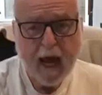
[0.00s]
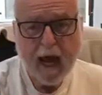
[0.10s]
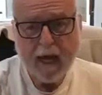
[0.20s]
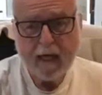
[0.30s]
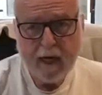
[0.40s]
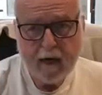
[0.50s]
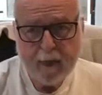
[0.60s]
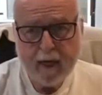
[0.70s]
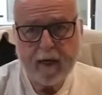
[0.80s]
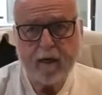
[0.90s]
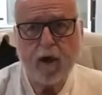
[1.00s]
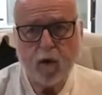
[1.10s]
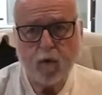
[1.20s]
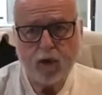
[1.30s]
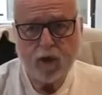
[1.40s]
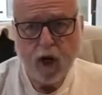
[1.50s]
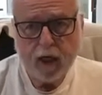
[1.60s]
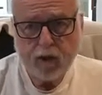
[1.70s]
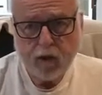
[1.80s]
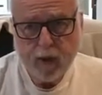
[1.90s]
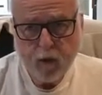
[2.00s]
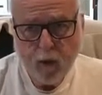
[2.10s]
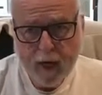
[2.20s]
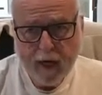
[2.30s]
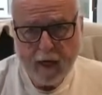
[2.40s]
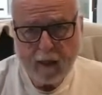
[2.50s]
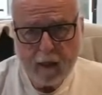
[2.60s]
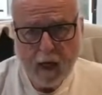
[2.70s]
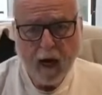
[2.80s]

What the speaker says: had come in, was not doing well,